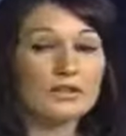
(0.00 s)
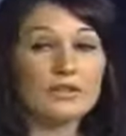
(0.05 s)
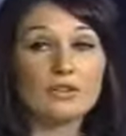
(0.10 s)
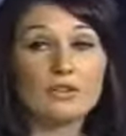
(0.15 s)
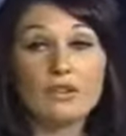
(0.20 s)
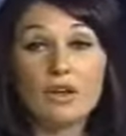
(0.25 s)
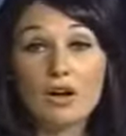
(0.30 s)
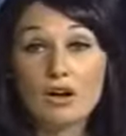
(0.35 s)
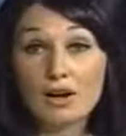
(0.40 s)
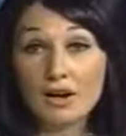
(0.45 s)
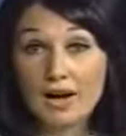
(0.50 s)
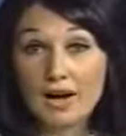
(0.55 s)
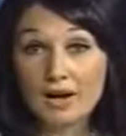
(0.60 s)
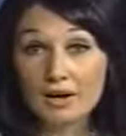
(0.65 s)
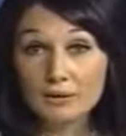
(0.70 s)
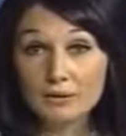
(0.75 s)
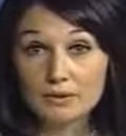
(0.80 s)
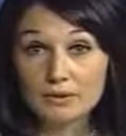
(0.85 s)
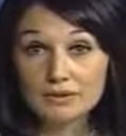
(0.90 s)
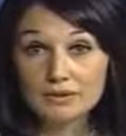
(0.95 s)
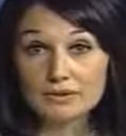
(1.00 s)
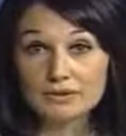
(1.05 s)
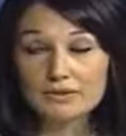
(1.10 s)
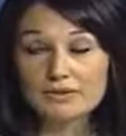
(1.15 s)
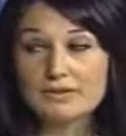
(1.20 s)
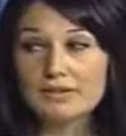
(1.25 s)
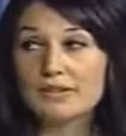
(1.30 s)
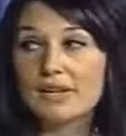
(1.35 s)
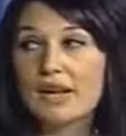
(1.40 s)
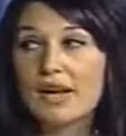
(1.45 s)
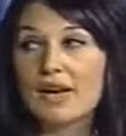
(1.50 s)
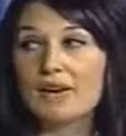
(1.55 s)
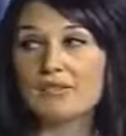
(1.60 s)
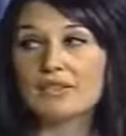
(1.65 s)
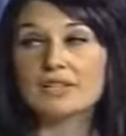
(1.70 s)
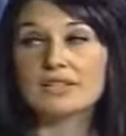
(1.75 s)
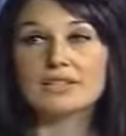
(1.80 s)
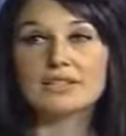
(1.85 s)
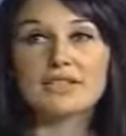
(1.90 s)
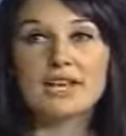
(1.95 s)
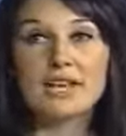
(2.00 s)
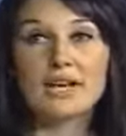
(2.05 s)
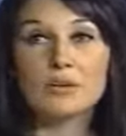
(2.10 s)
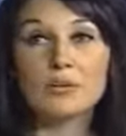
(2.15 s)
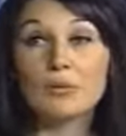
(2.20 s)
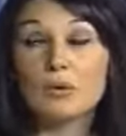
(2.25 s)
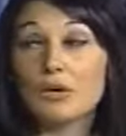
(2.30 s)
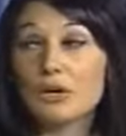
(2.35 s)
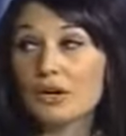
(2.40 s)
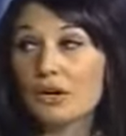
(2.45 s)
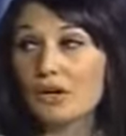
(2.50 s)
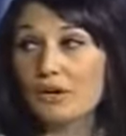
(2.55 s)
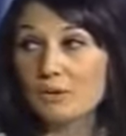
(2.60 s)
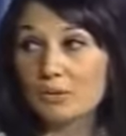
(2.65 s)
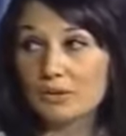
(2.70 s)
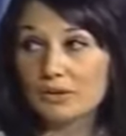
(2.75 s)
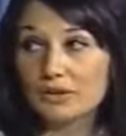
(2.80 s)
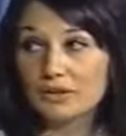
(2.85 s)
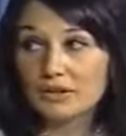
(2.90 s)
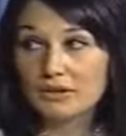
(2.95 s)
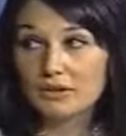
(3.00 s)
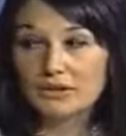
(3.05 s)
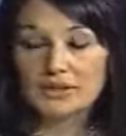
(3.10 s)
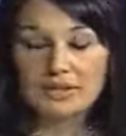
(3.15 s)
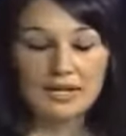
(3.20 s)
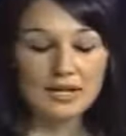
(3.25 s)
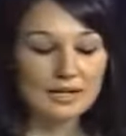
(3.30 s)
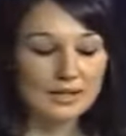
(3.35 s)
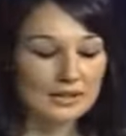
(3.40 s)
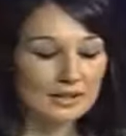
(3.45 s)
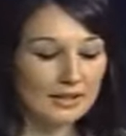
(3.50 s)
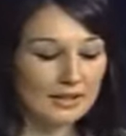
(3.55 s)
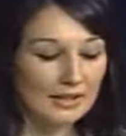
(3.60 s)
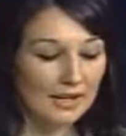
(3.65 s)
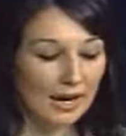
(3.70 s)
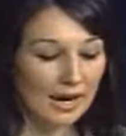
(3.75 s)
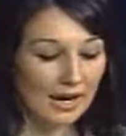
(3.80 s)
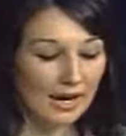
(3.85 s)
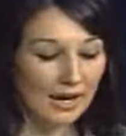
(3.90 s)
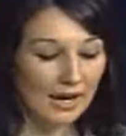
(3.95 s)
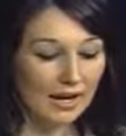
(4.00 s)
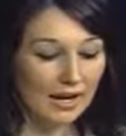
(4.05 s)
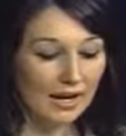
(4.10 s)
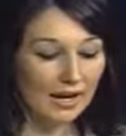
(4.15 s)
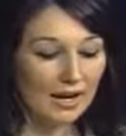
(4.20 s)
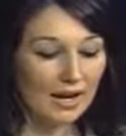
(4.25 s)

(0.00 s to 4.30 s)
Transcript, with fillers: long hours, having to take work home with you at the end of the day.